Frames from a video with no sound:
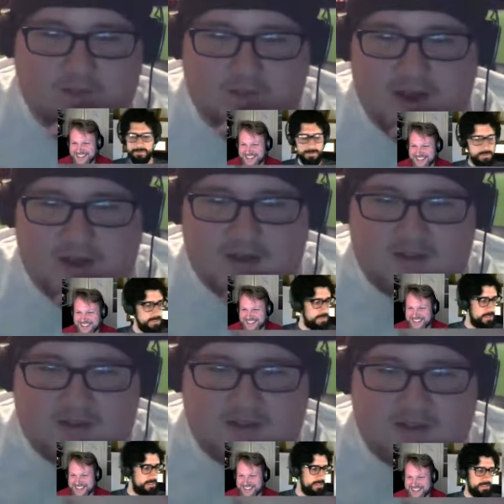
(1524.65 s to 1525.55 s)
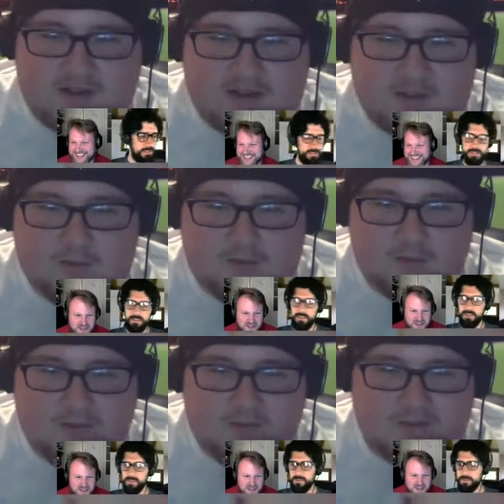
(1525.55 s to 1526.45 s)
packaged and tested before
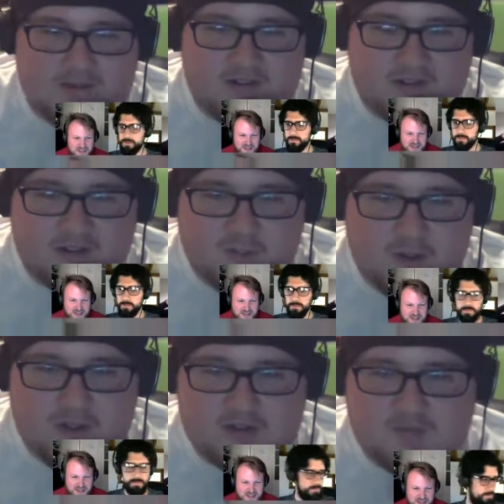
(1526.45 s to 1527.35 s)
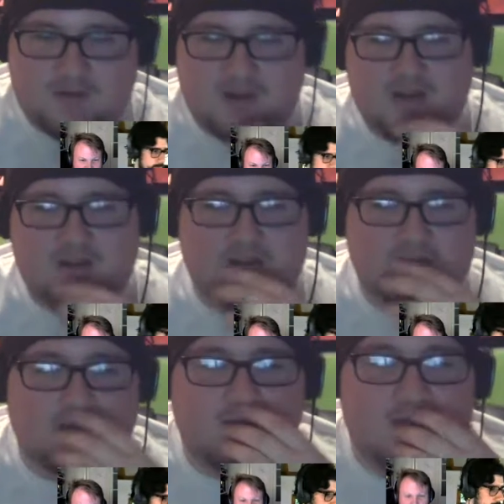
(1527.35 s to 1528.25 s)
freeze as much as we can.
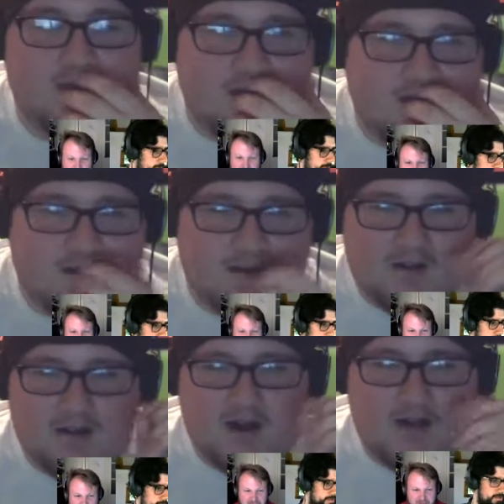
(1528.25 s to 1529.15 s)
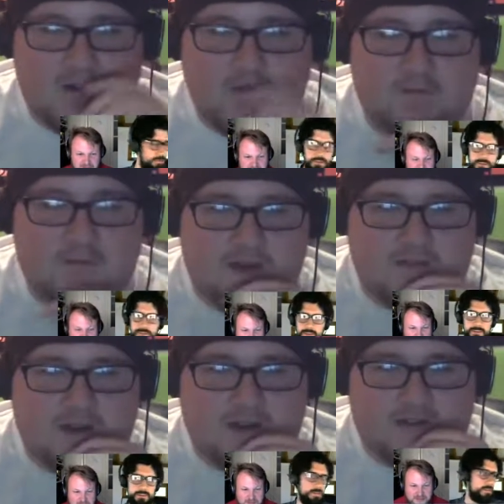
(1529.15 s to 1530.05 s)
I know
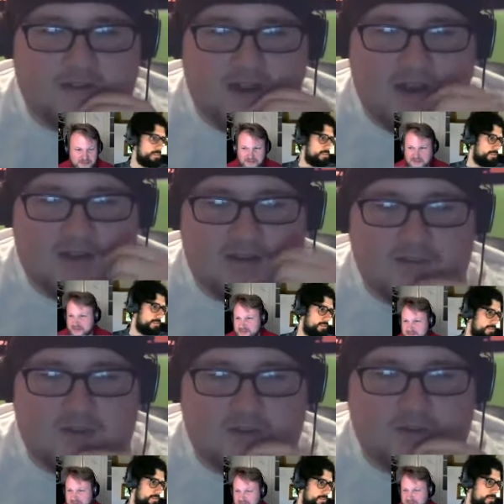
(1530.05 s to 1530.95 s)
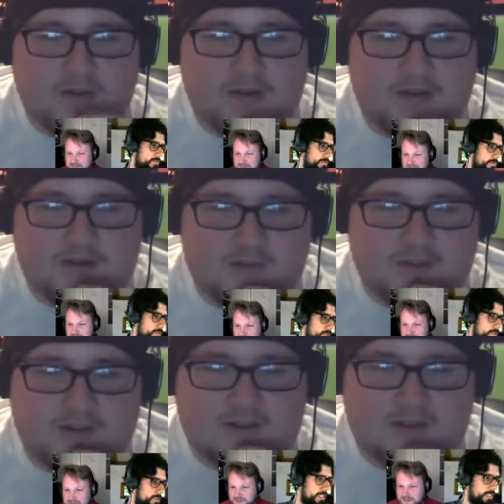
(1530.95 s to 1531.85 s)
5.10 is being released
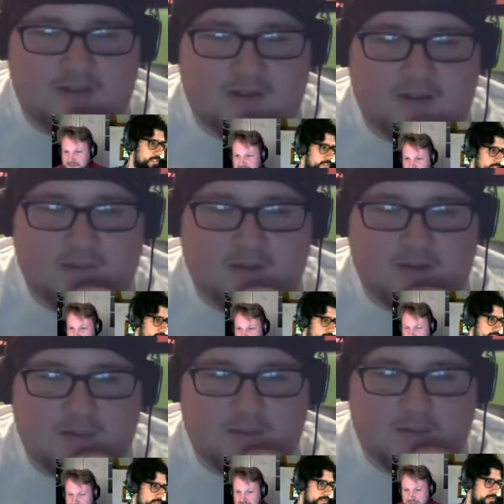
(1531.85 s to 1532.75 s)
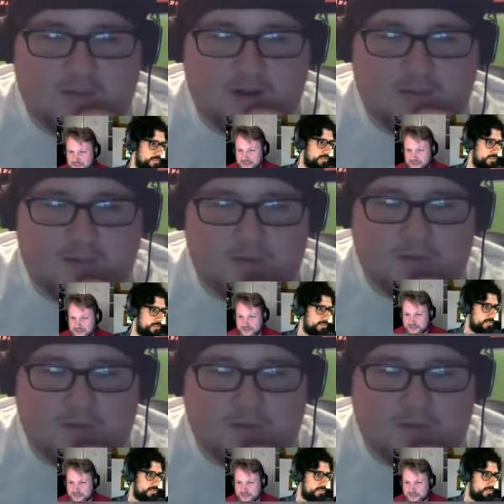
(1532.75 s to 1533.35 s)
recently, but probably with